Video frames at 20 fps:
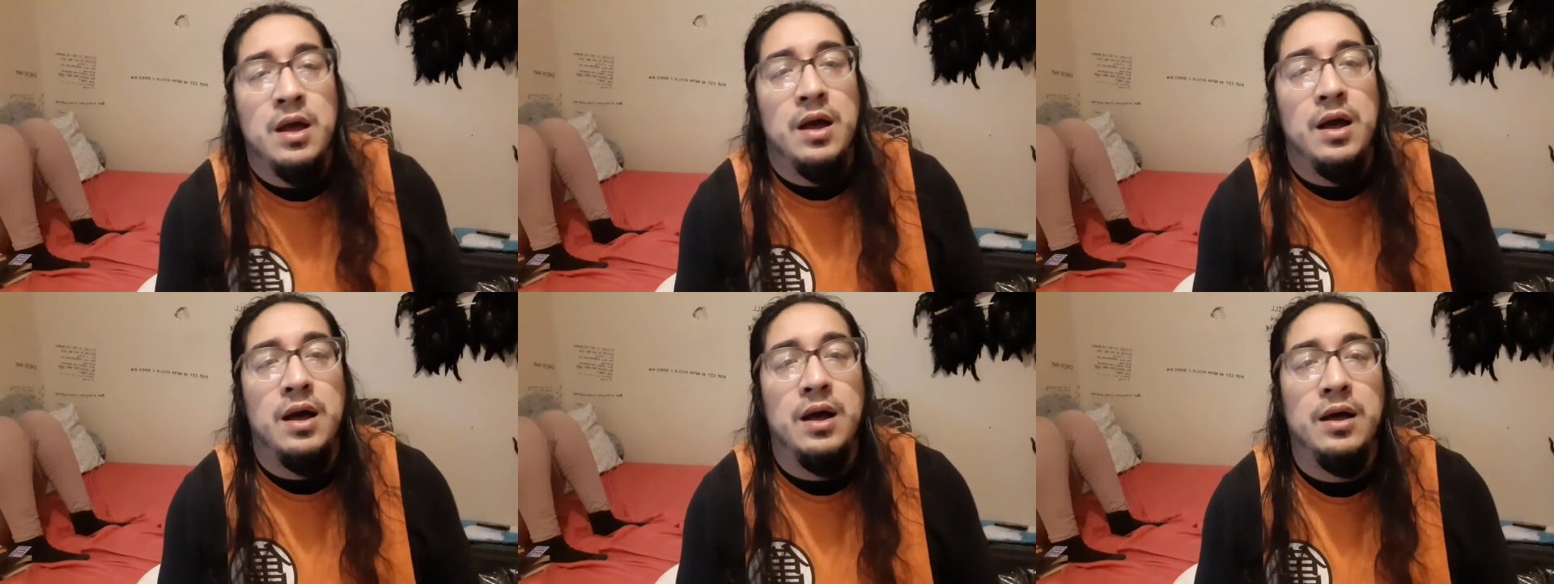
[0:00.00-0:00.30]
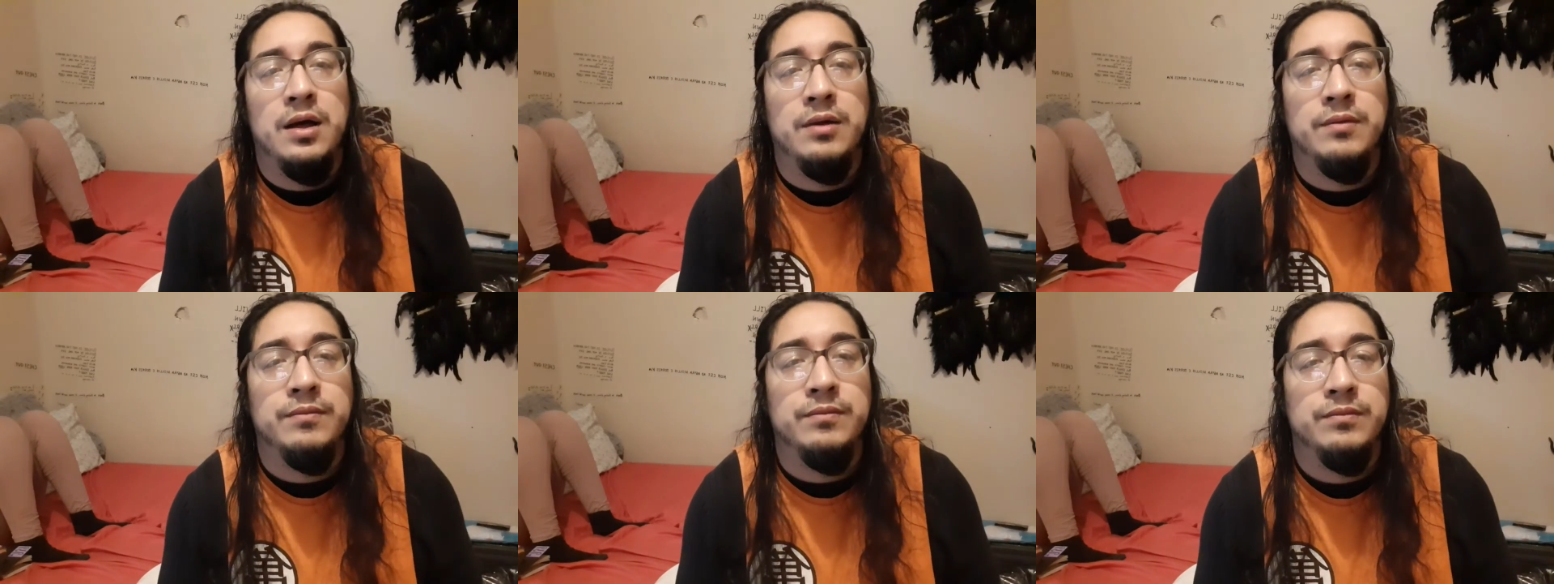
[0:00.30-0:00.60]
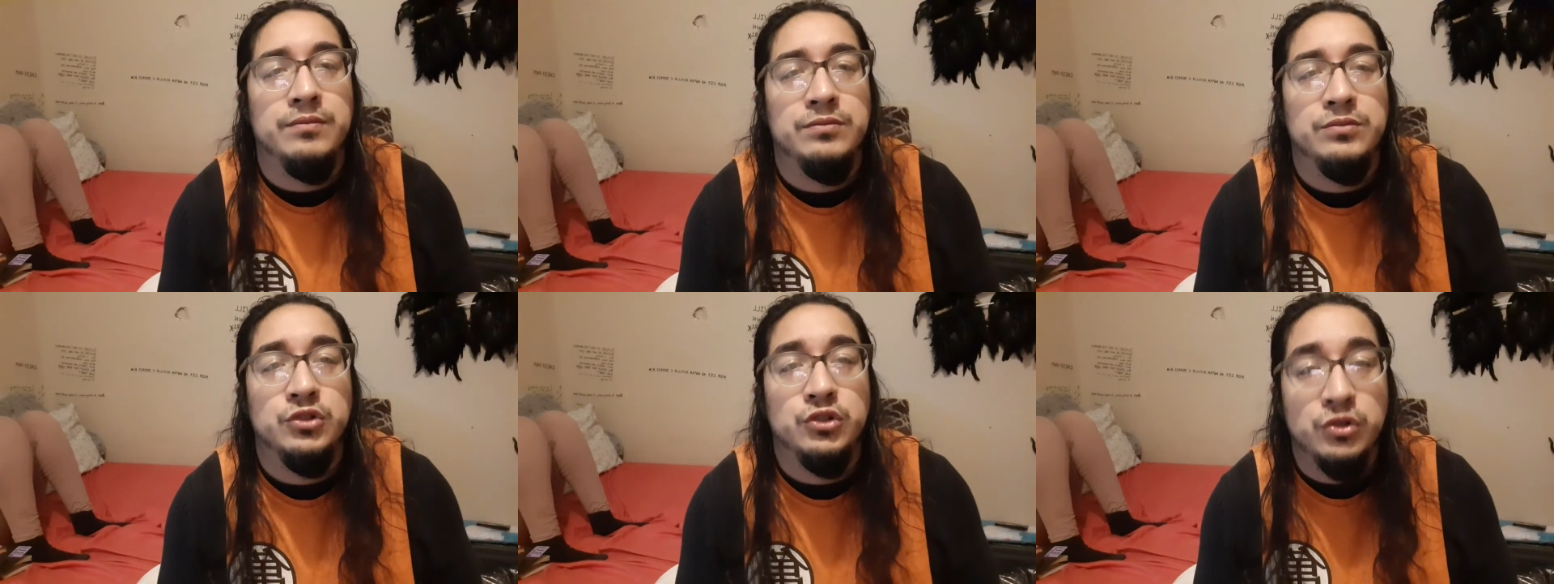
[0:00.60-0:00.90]

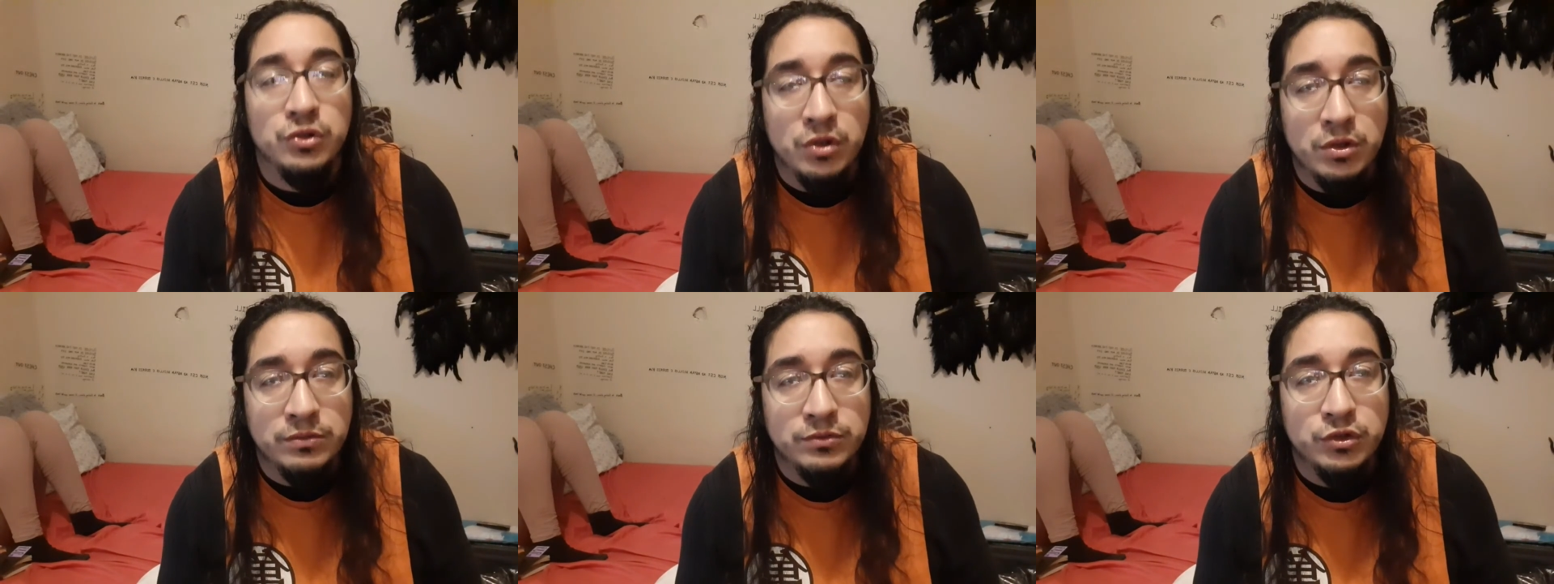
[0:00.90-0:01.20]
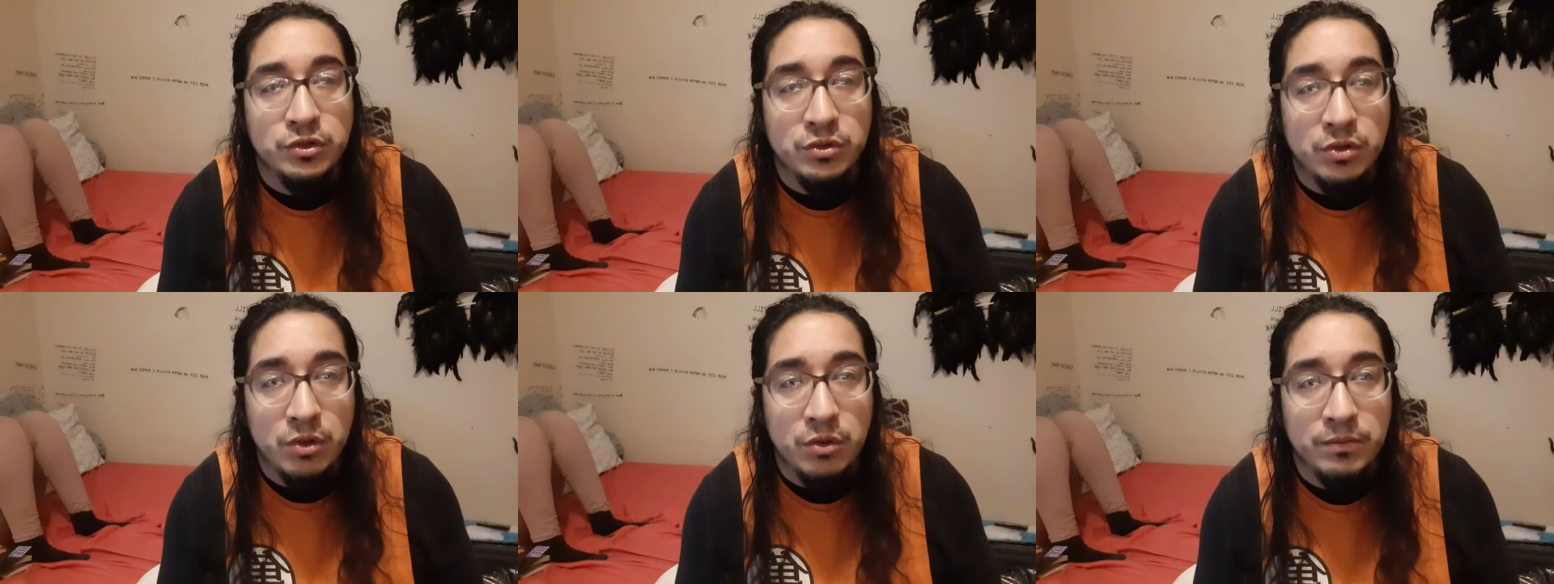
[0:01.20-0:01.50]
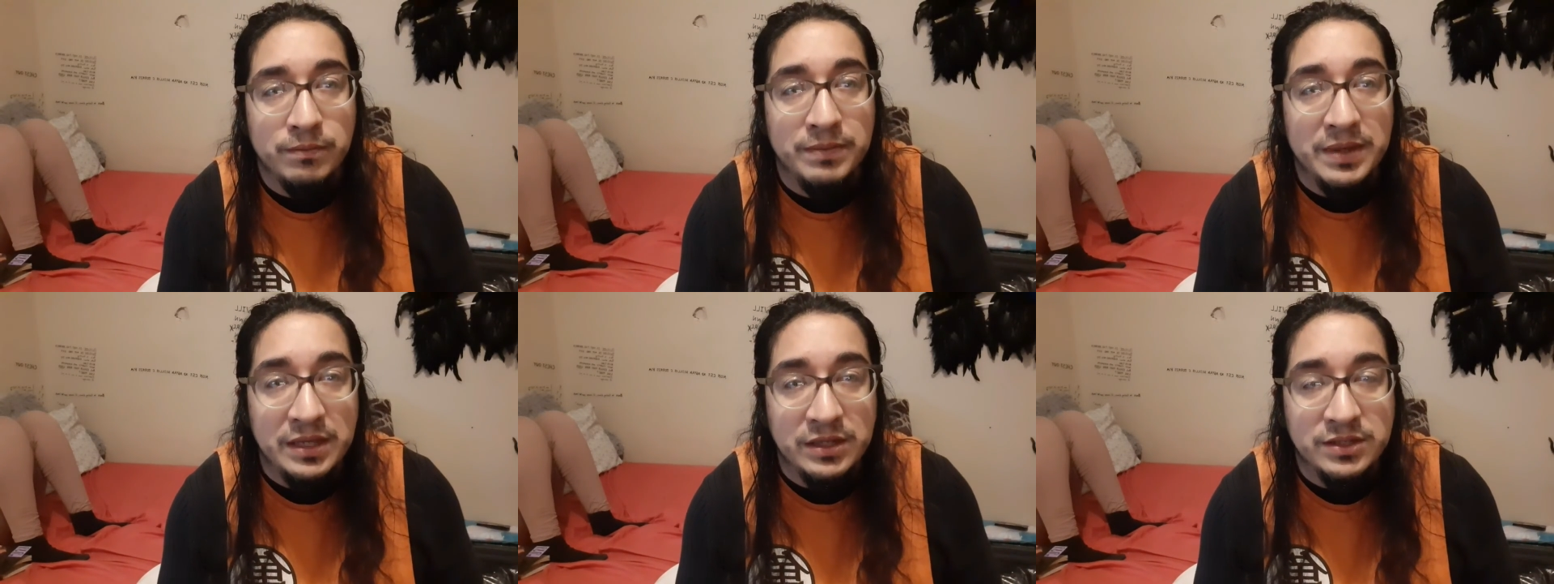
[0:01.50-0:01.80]

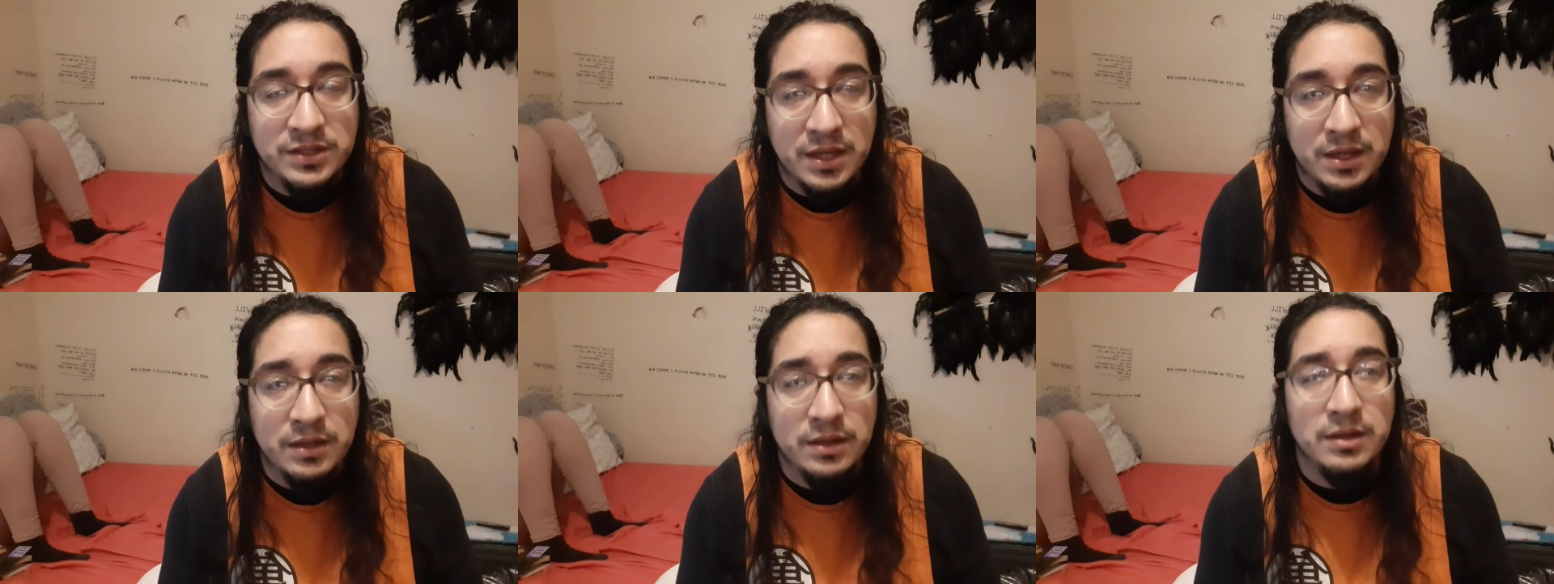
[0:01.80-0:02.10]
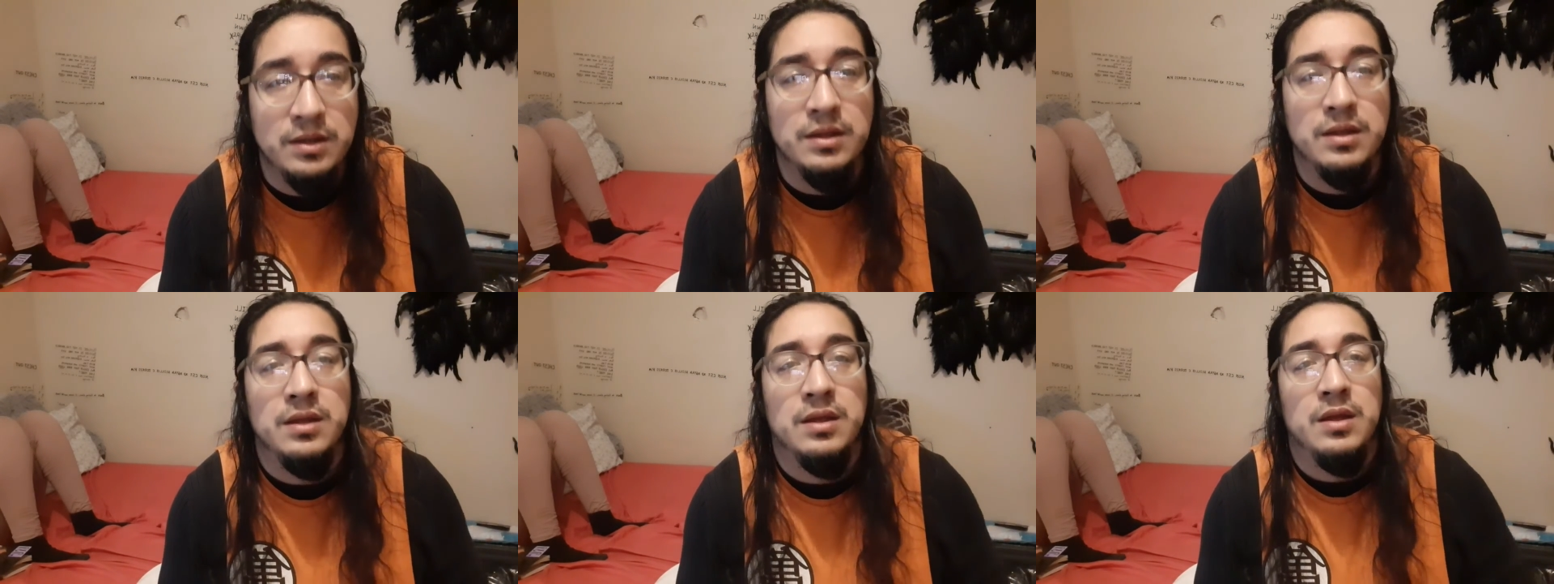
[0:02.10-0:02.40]
Shalom, peace in.